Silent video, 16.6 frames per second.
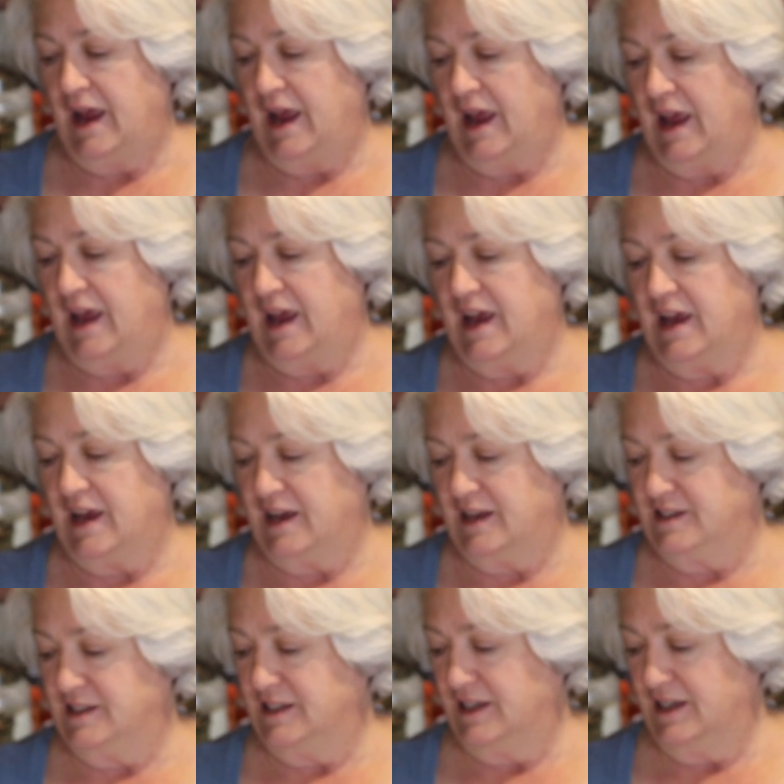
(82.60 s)

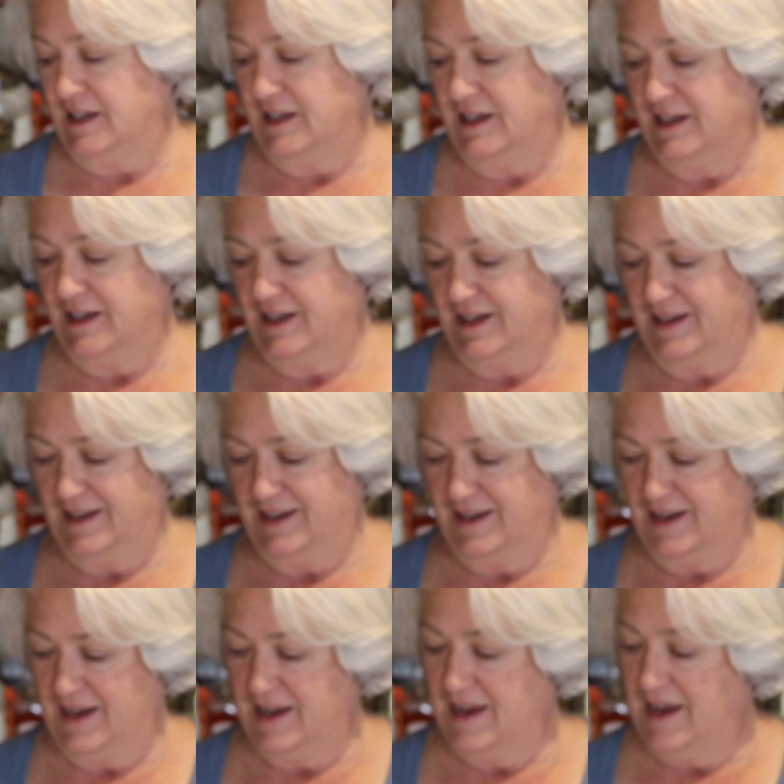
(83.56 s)
And
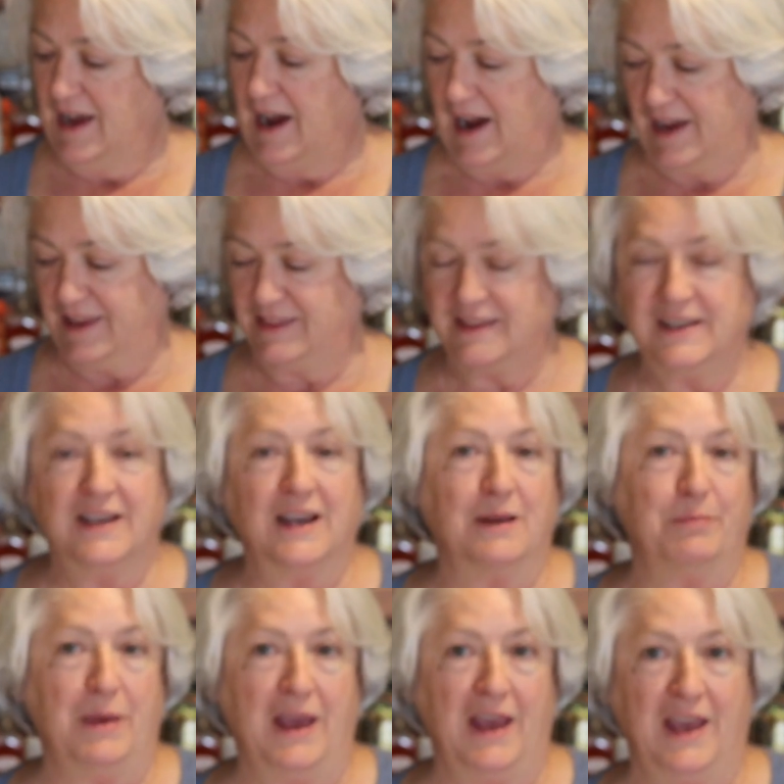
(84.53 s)
I think
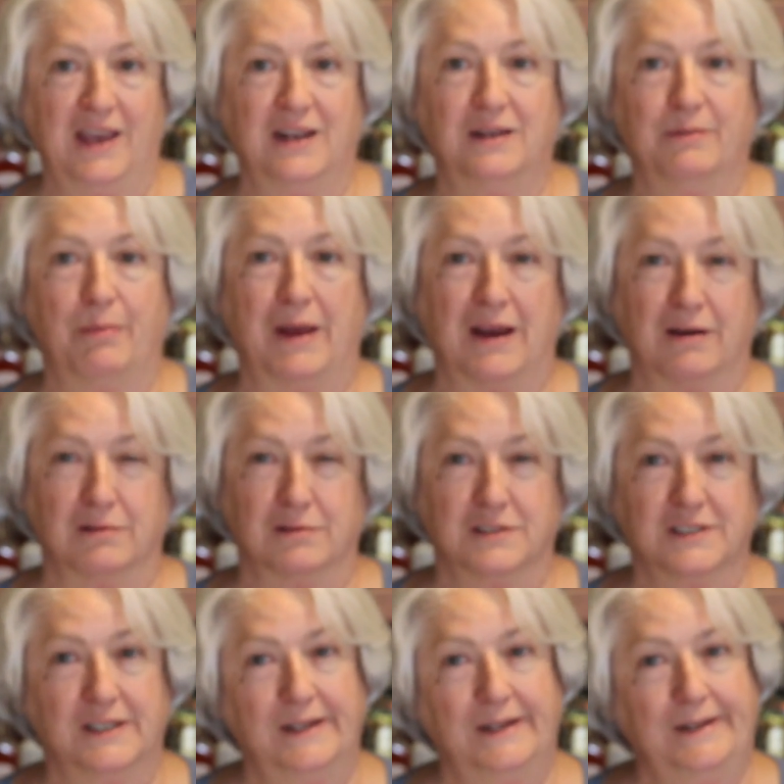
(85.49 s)
I paid
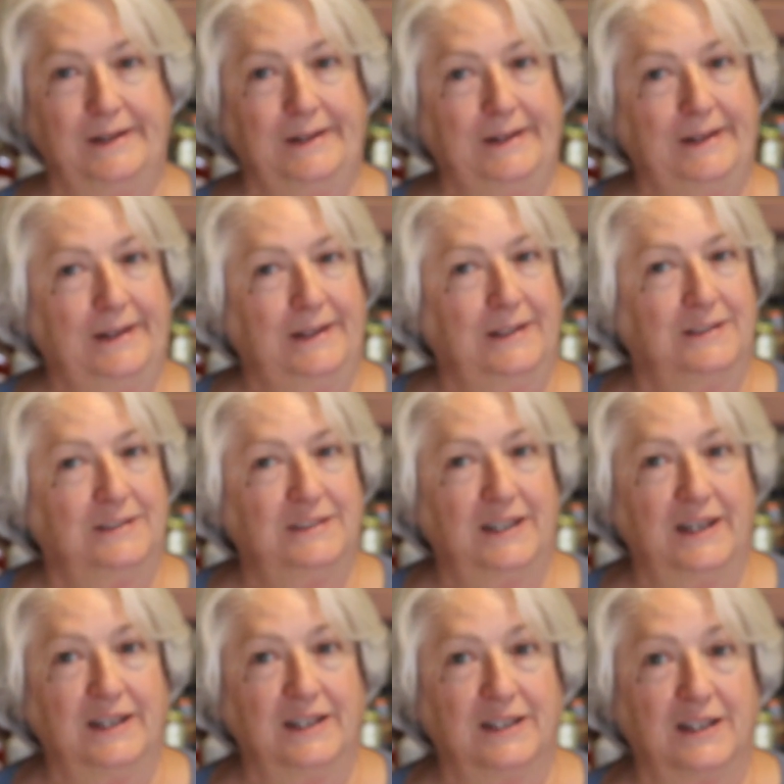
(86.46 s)
about
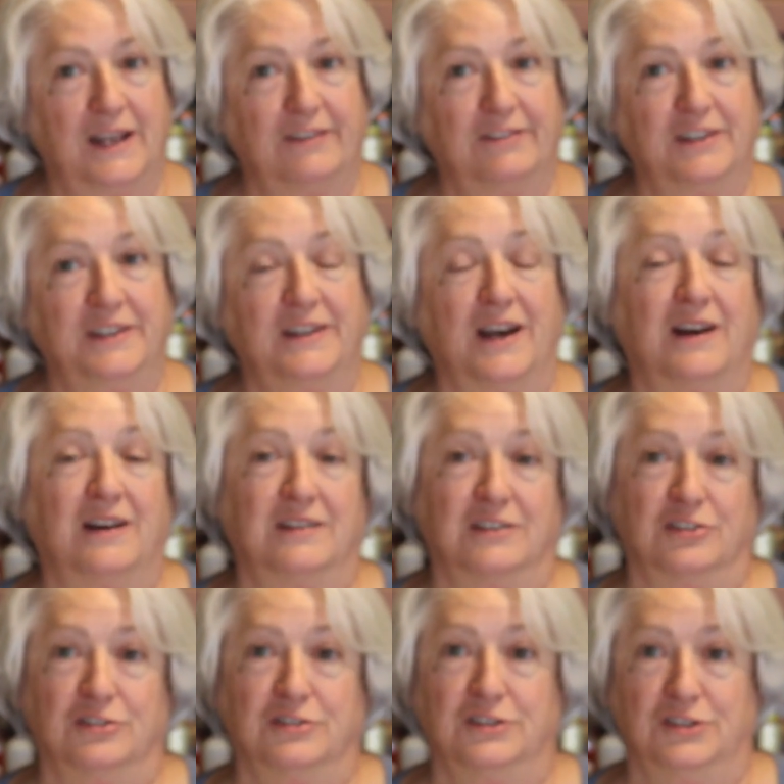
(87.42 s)
$10,
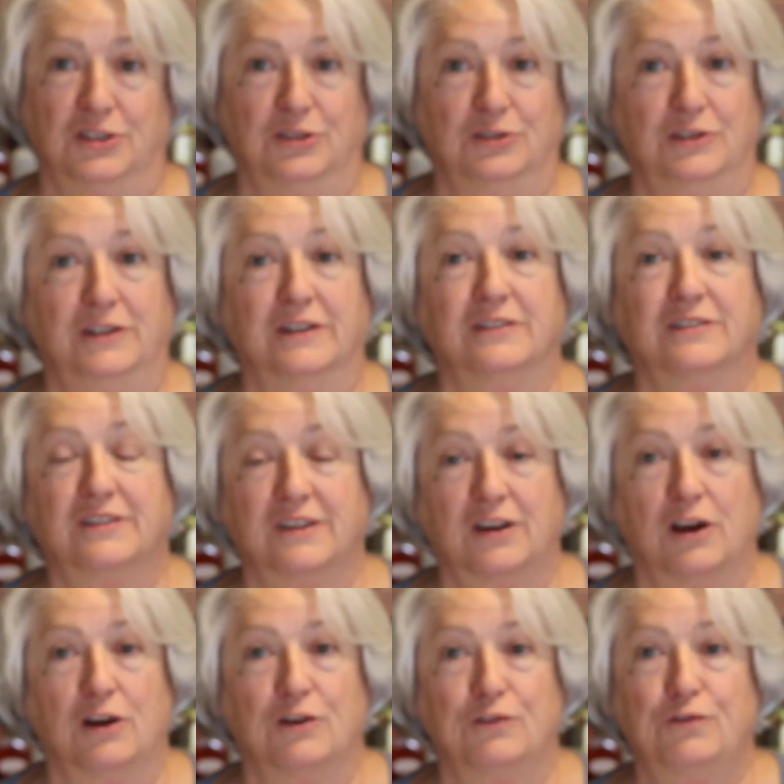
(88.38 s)
$11 two years
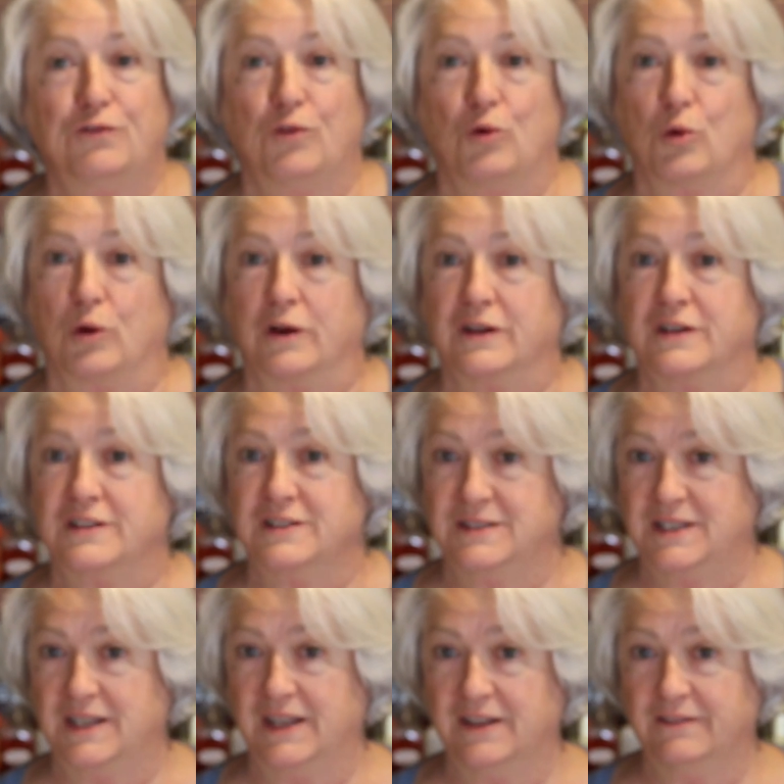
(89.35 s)
ago for
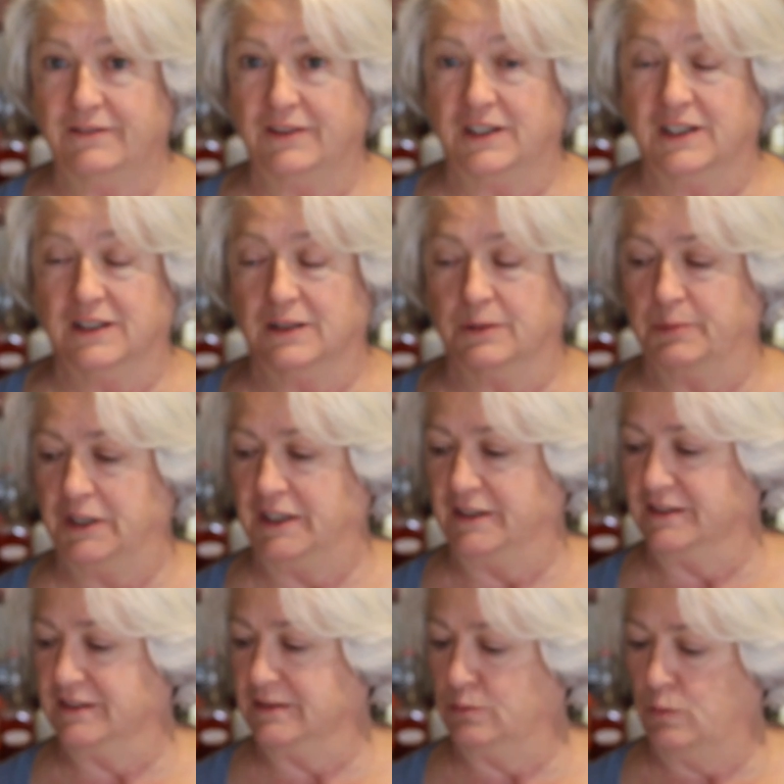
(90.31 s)
10 vanilla
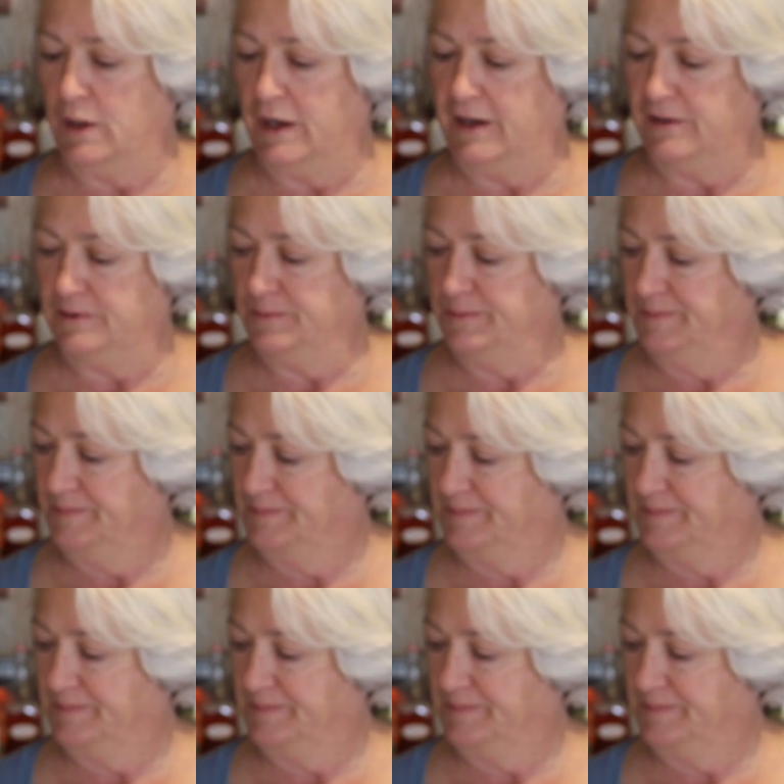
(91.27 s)
beans. Well,